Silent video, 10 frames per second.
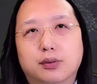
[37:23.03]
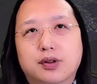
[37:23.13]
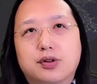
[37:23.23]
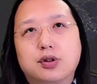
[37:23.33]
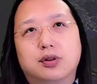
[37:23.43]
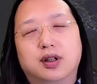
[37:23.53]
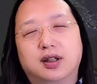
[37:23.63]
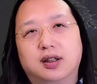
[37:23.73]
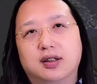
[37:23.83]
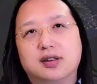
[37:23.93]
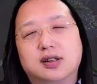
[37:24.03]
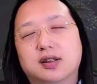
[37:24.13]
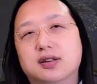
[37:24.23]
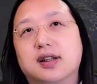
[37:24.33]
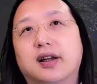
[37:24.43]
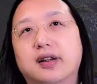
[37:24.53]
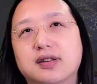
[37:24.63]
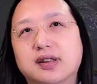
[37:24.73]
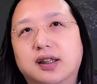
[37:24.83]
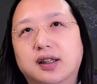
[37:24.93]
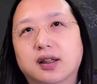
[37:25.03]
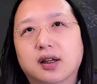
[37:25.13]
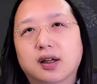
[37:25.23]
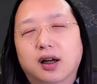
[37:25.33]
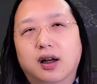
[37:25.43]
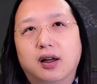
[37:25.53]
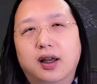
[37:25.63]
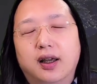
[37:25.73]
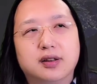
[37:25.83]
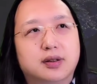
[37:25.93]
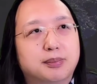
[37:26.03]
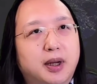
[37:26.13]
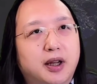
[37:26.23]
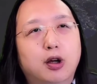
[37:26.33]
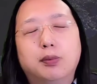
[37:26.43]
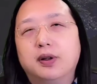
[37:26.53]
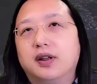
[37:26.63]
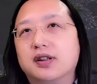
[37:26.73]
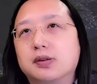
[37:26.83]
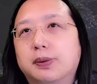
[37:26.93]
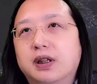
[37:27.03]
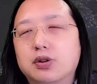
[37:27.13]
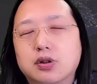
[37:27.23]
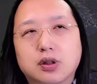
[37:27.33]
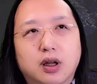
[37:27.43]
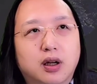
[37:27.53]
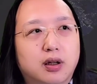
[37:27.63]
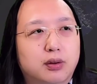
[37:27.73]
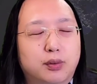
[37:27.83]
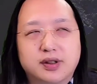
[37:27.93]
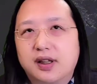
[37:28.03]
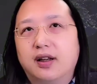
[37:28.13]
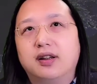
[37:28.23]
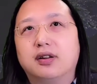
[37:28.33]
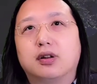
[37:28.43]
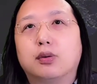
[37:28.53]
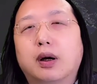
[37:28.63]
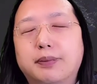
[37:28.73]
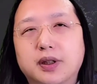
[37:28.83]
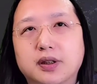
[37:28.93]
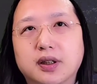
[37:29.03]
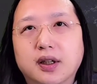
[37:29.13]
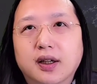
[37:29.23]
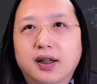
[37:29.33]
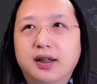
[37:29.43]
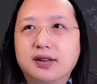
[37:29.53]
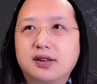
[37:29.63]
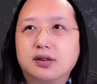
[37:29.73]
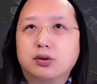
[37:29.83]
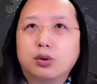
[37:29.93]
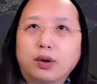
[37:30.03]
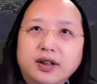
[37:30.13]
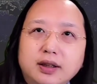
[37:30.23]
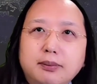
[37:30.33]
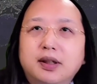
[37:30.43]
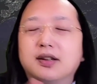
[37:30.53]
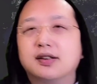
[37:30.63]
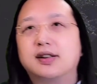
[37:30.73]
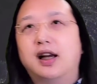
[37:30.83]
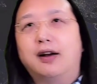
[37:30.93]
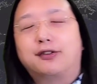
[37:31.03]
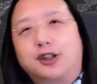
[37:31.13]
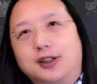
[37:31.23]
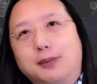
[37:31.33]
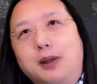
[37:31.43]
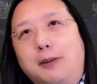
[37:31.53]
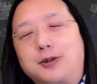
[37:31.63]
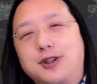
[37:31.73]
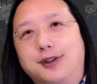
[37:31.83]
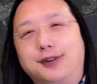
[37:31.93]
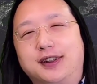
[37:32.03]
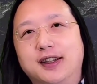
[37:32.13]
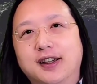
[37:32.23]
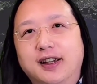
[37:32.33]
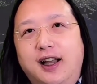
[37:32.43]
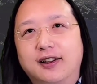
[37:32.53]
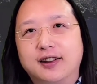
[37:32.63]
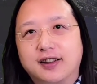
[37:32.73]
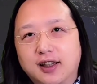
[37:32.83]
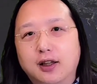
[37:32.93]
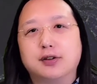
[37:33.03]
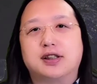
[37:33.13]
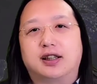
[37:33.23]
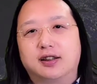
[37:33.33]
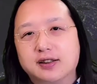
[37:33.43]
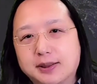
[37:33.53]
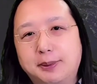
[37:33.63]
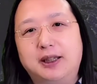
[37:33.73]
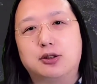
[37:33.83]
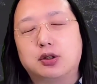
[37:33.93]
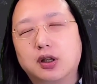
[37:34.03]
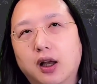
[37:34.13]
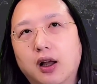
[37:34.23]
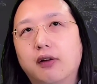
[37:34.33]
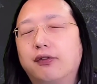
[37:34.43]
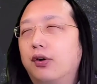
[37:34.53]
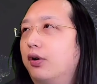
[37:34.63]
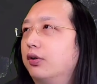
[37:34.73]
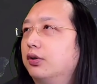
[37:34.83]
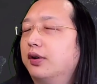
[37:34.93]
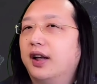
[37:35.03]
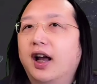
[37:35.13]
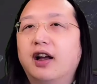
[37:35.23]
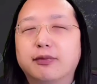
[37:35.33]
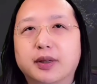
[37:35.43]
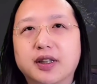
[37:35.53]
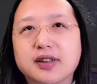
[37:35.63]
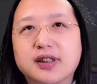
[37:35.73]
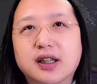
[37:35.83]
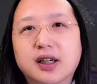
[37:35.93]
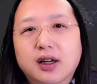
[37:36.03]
was shown in its entirety, and my opening speech was uninterrupted. It's 20 minutes after the map showed, on the closing speech for 2.5 minutes,